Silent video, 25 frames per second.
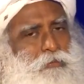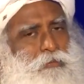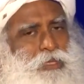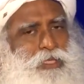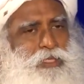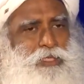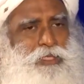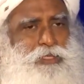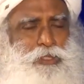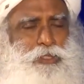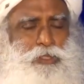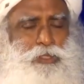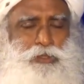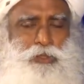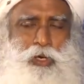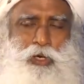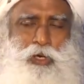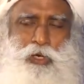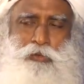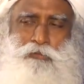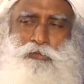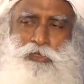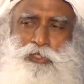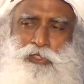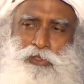But this is
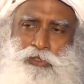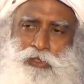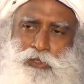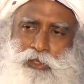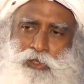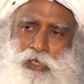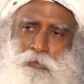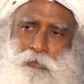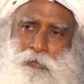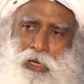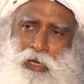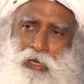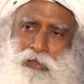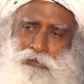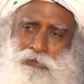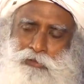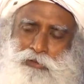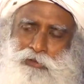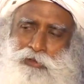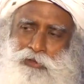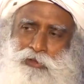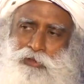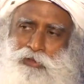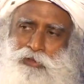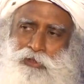not even about
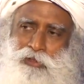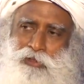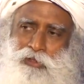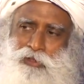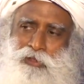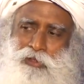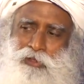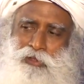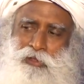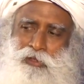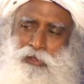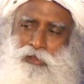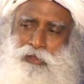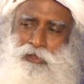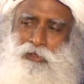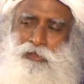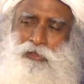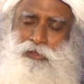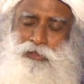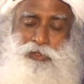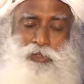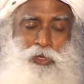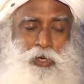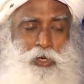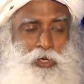
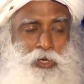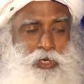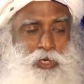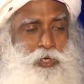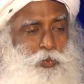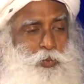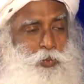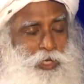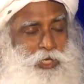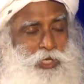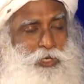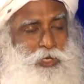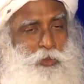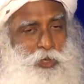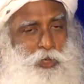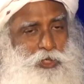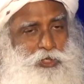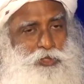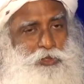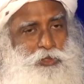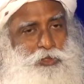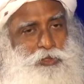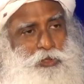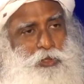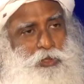strong and weak,
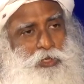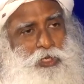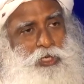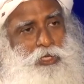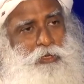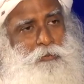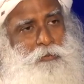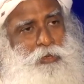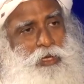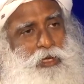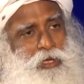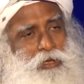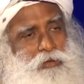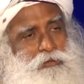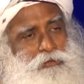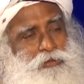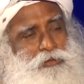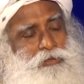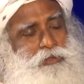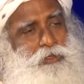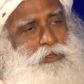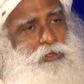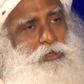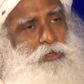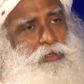what you're talking about.
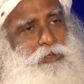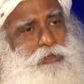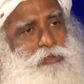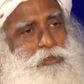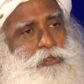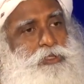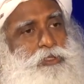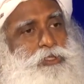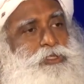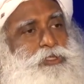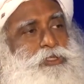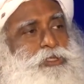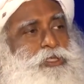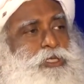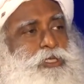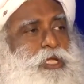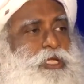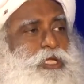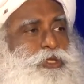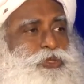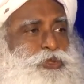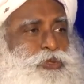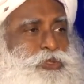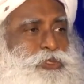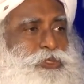This is the
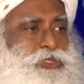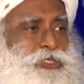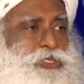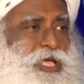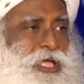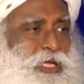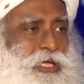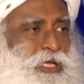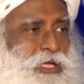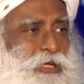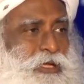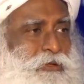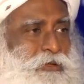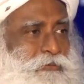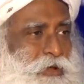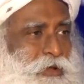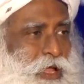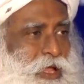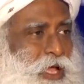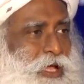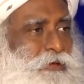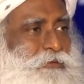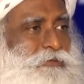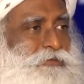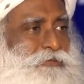natural cycle of
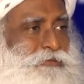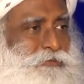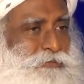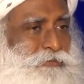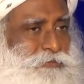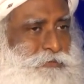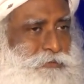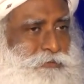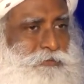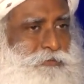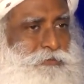life.